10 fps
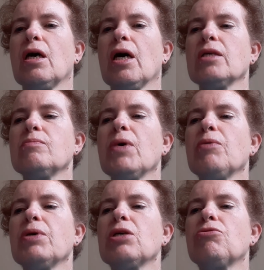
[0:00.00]
and may
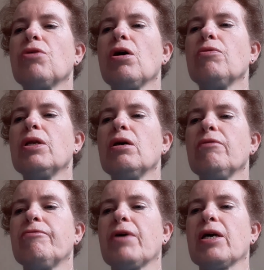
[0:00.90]
we grow in our
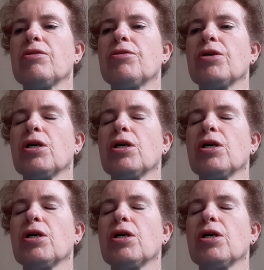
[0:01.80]
faith